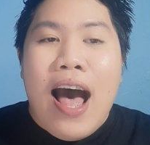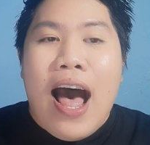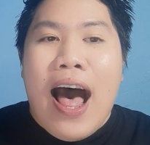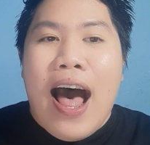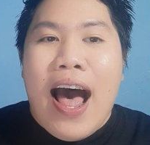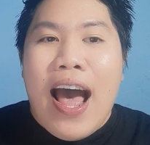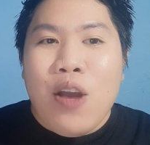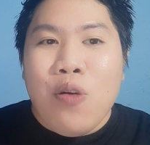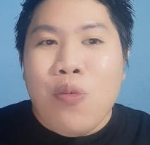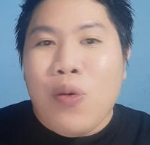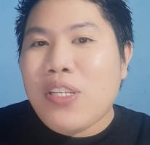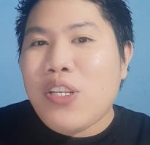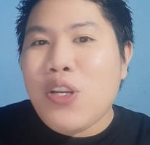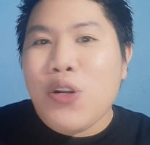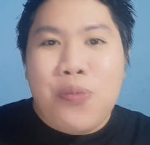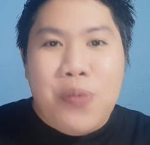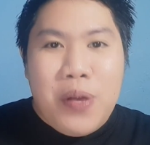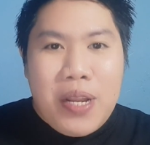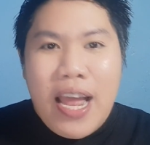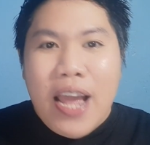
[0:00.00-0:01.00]
I
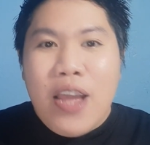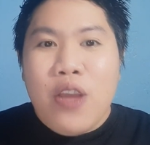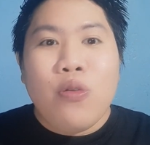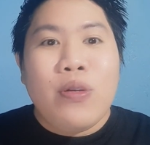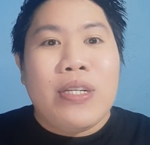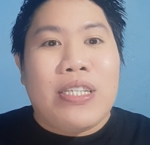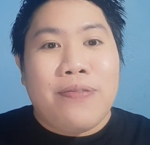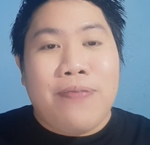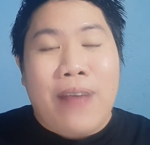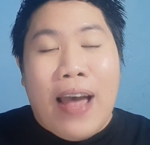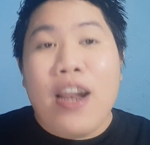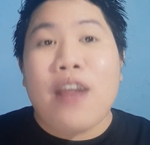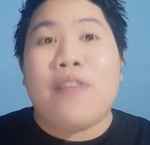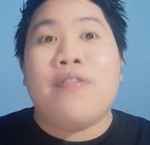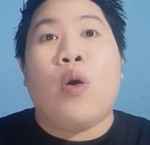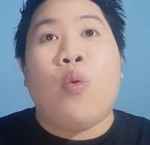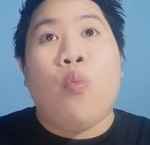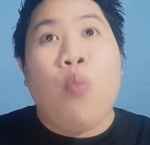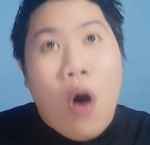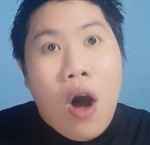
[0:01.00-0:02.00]
wasn't really a huge fan of
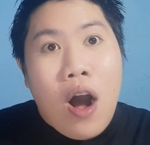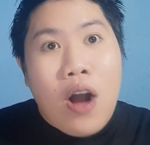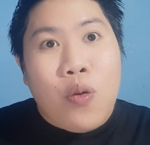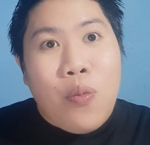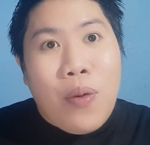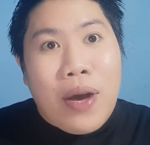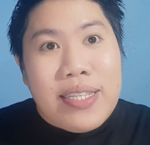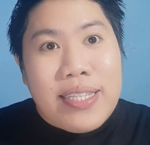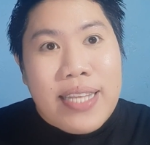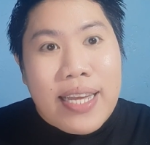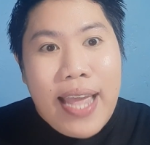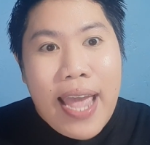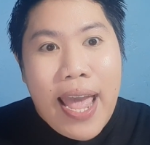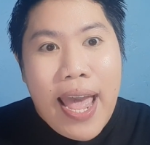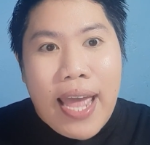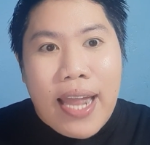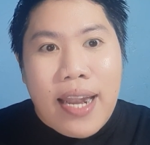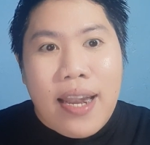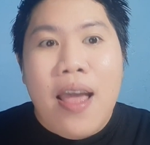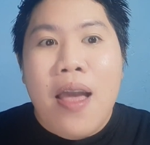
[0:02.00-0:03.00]
the walk once
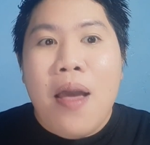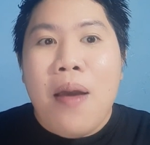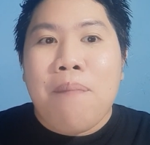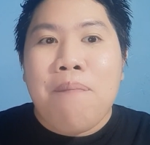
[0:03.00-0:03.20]
again,